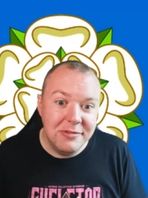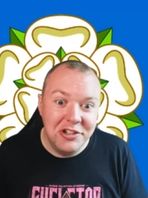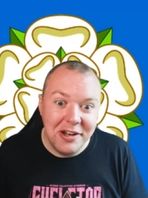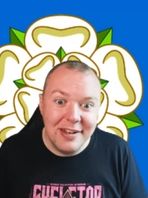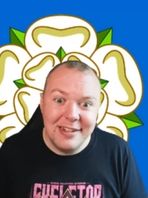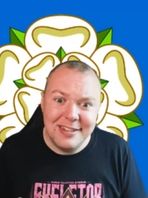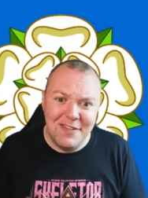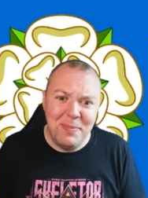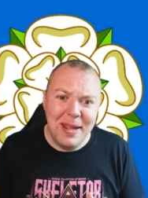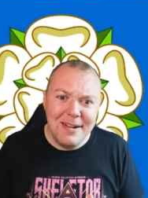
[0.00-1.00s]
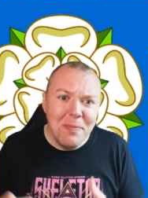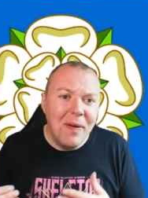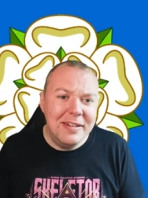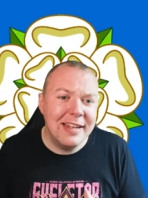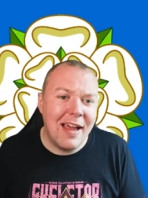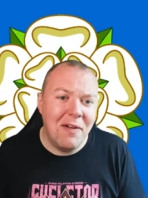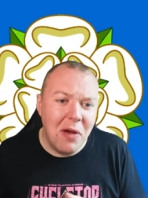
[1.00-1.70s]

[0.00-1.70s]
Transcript: journalists have been pointing out